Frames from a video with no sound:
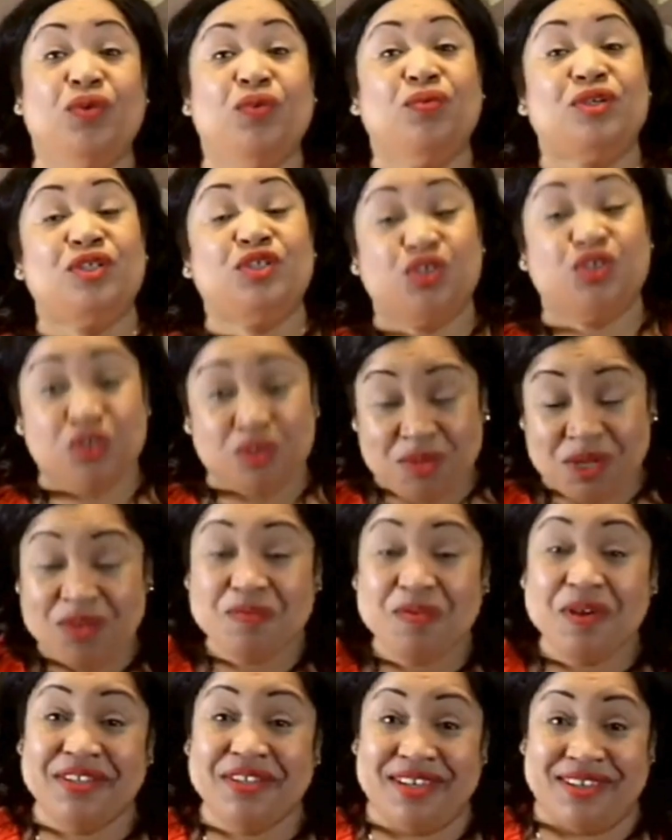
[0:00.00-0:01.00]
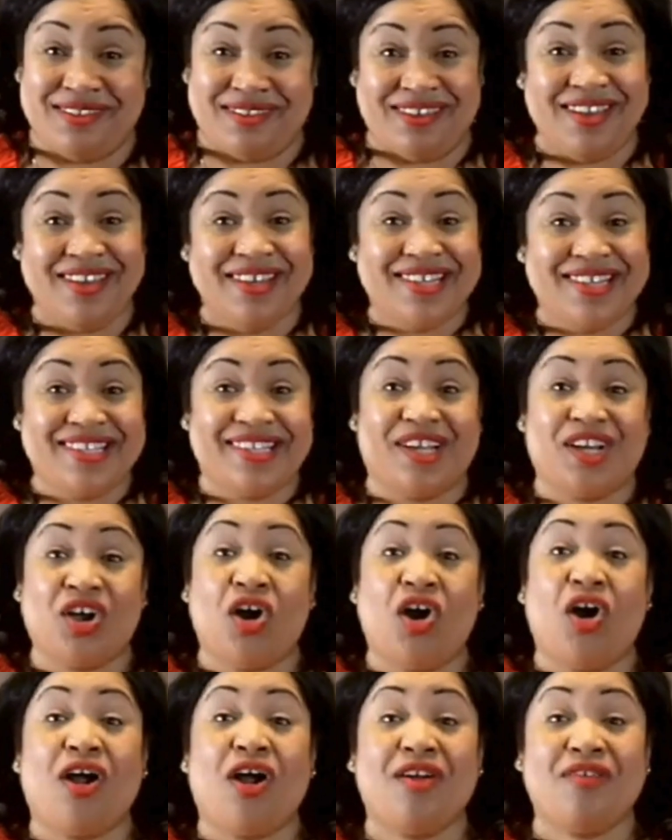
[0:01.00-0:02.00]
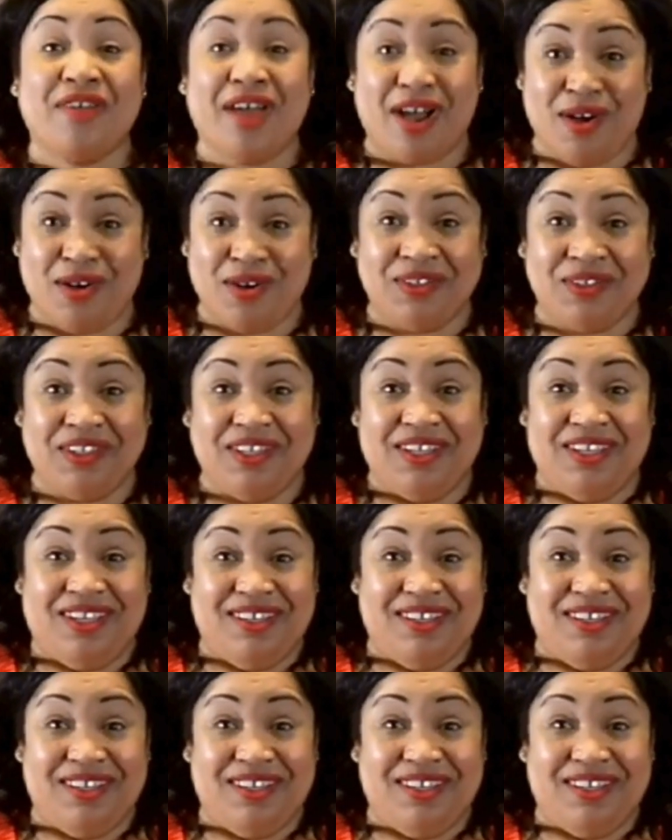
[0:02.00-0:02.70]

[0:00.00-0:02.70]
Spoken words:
would you be willing to carve out